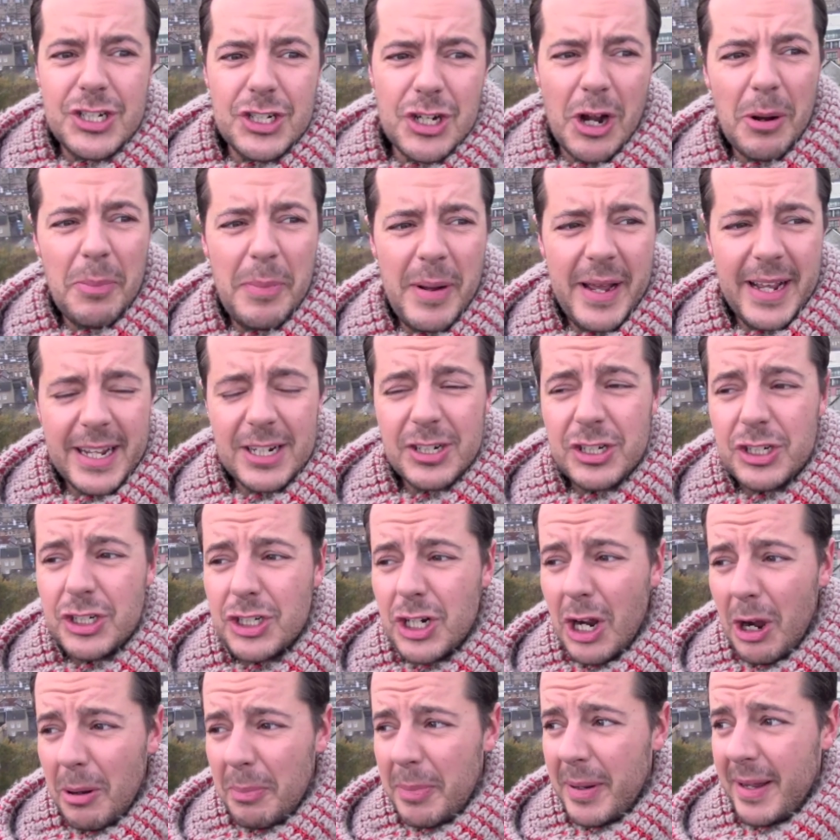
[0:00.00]
shopping, and
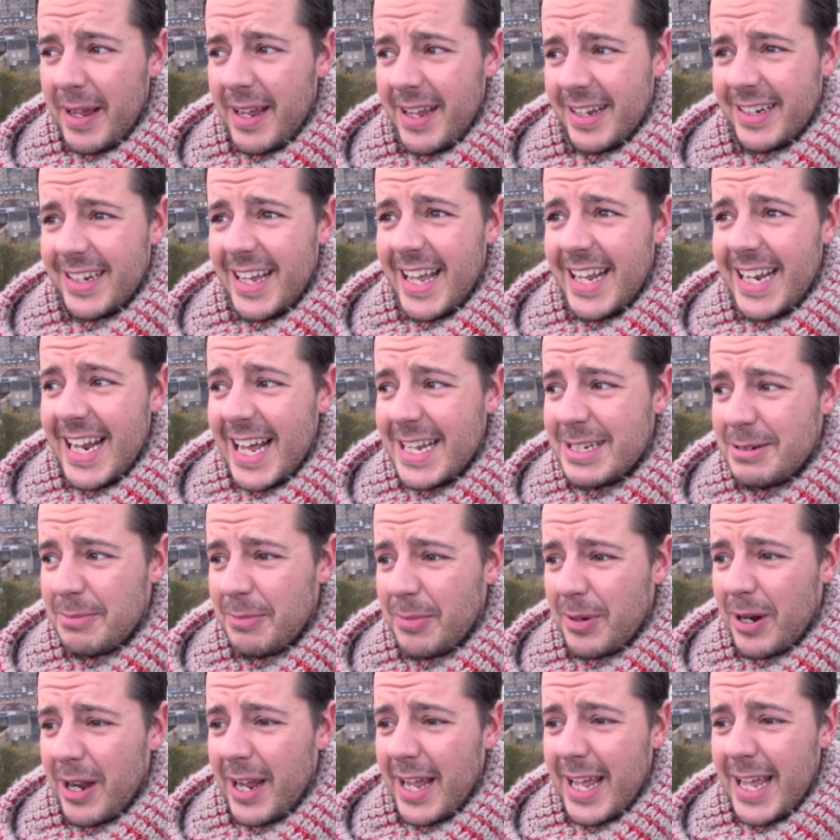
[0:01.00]
shopping in
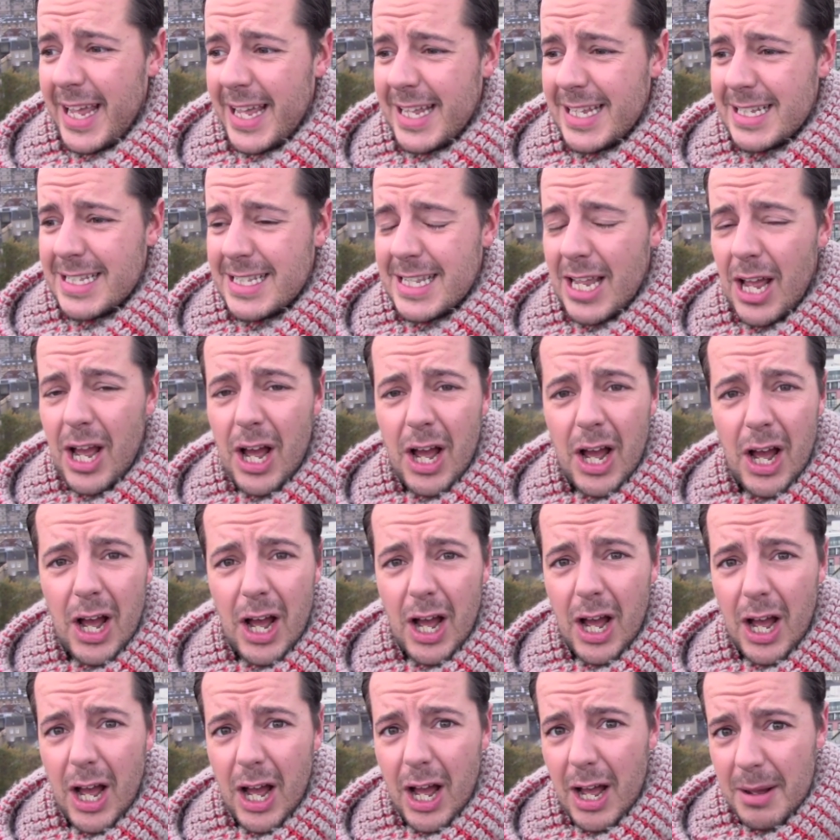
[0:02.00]
Edinburgh is
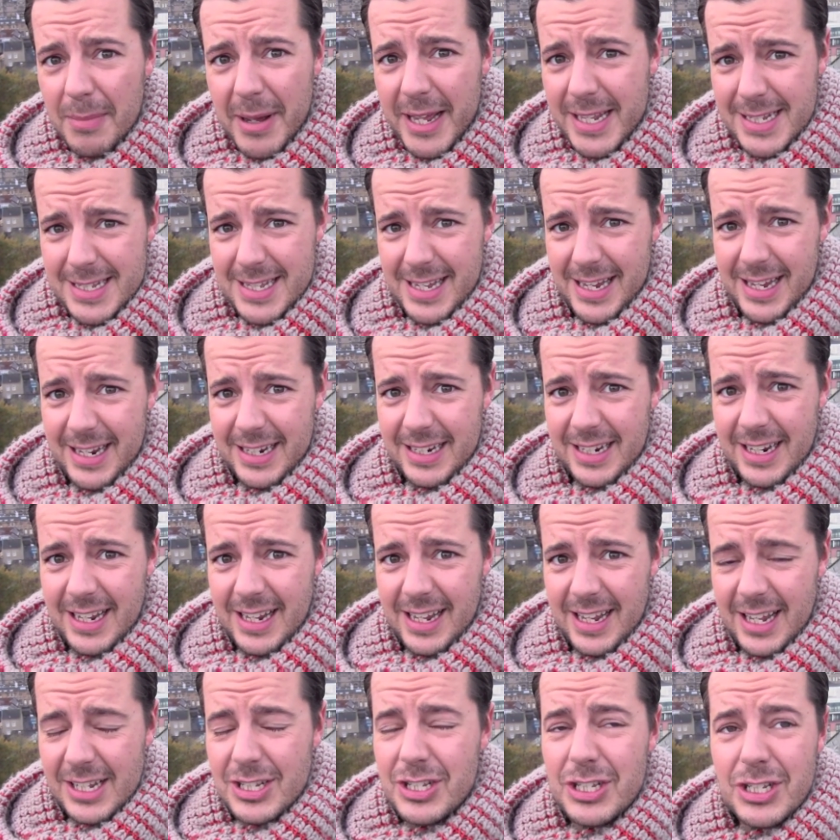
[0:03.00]
amazing.
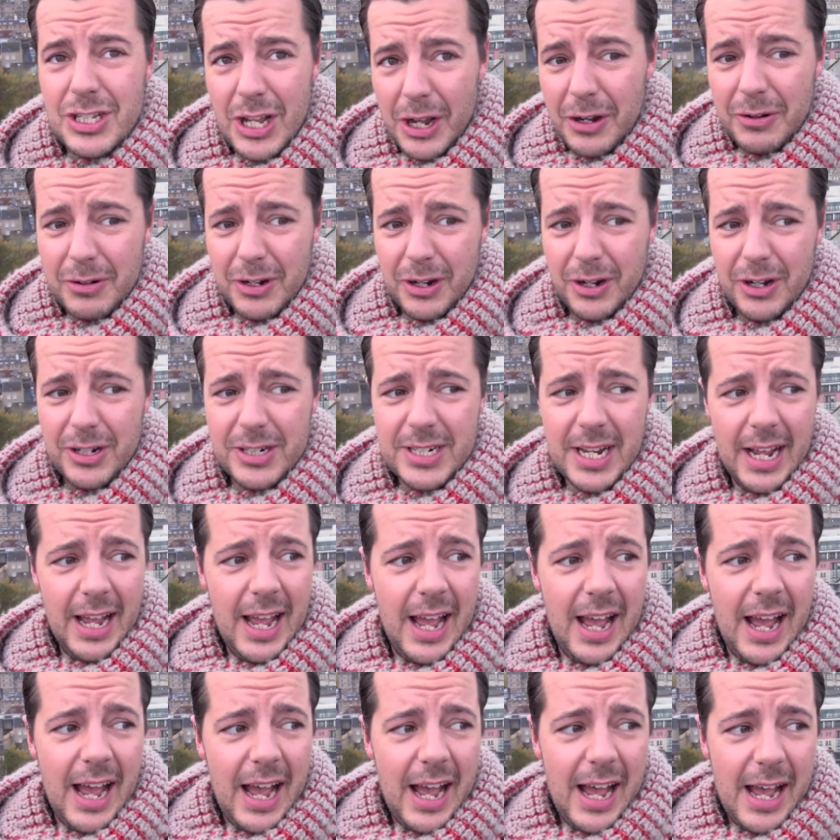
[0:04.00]
So good.
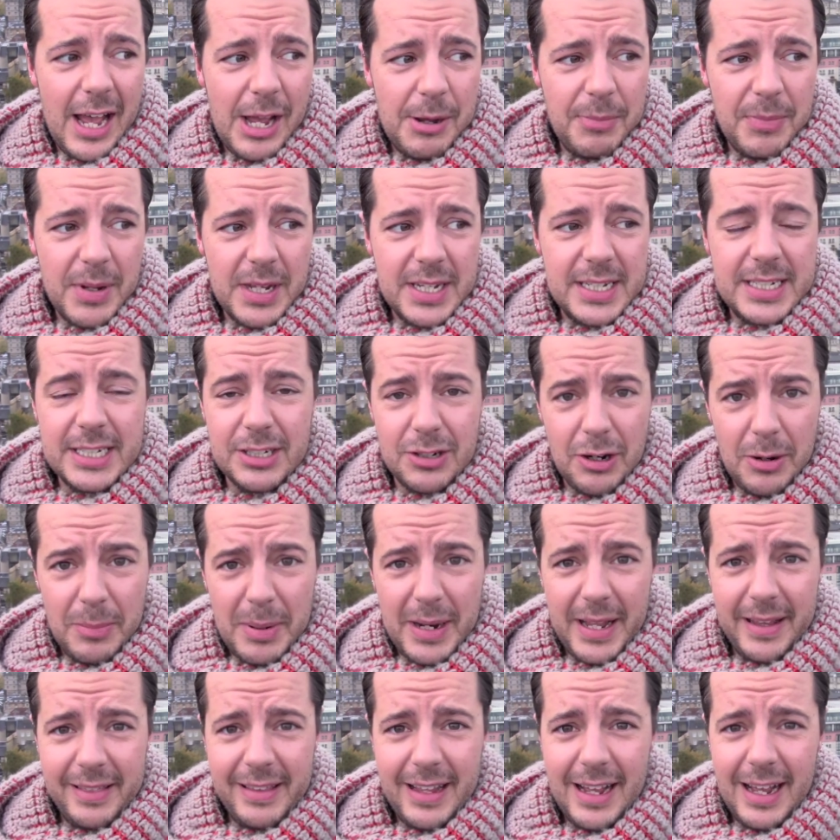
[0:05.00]
Did not
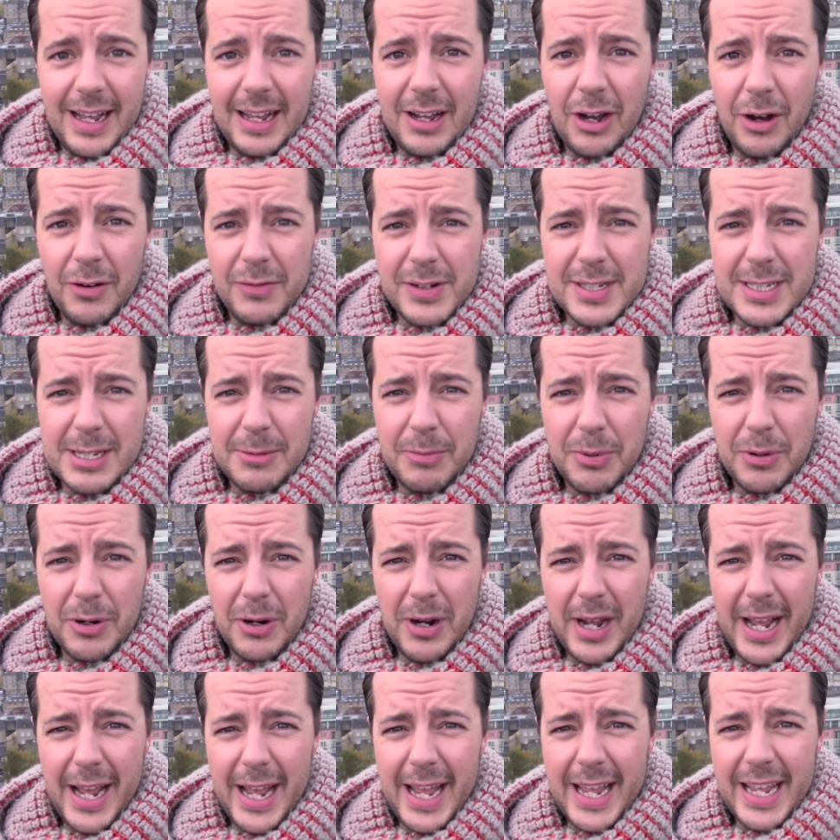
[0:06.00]
plan that. Obviously
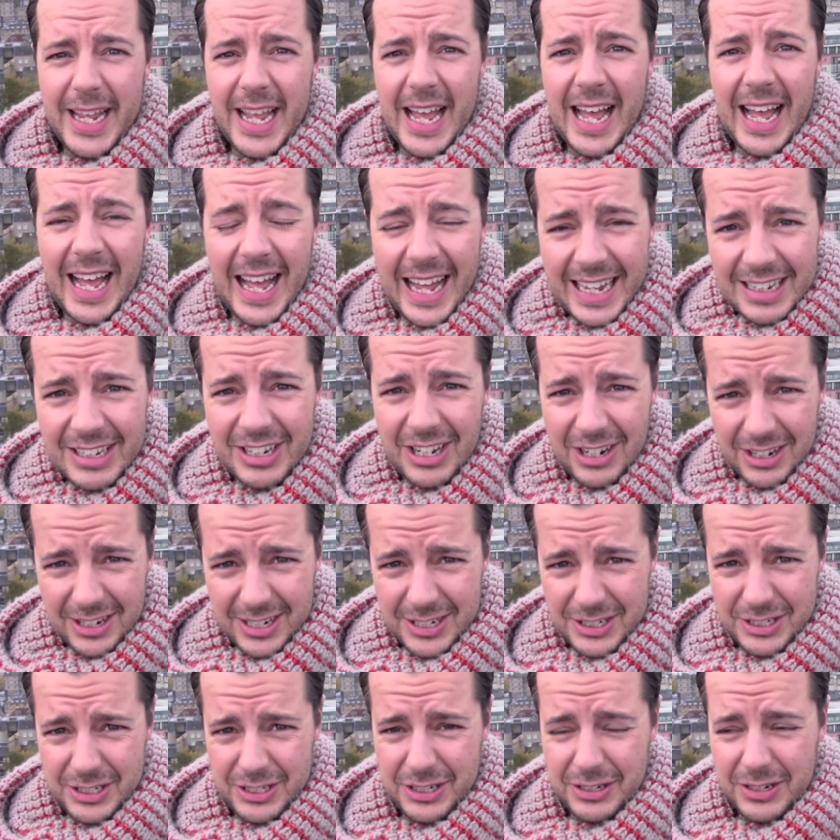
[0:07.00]
brought a hand
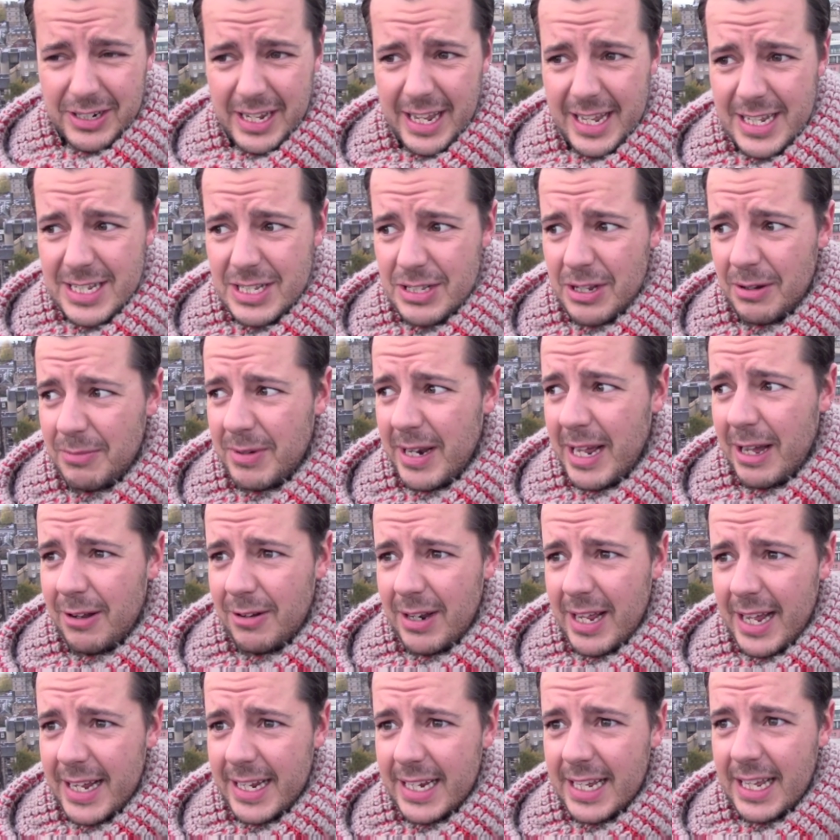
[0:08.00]
luggage suitcase, so I'm now
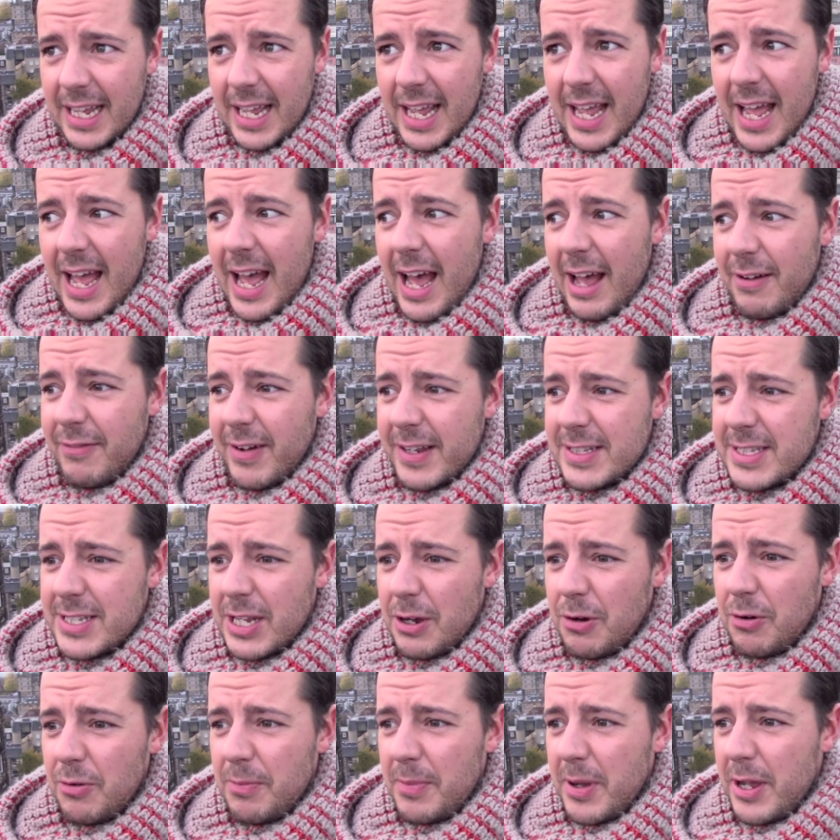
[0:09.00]
like, I've had to
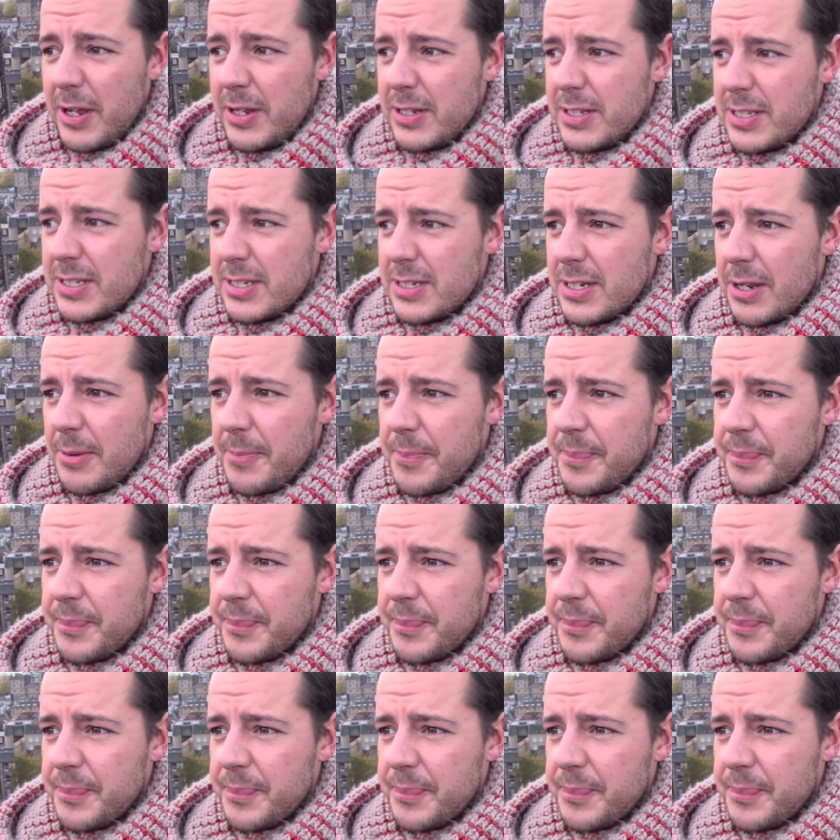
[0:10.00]
almost,